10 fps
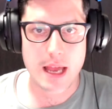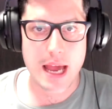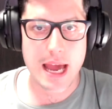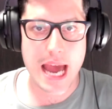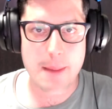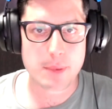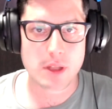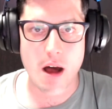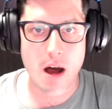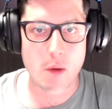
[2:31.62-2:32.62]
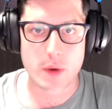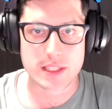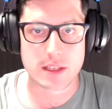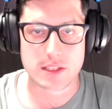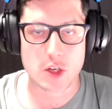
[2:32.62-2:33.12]
Apple always
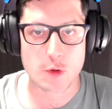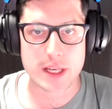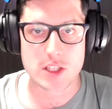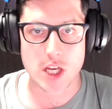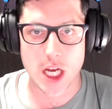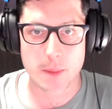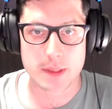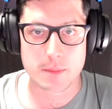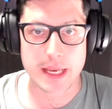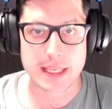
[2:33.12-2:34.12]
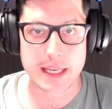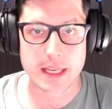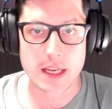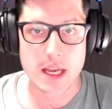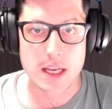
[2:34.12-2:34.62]
does a great job at making,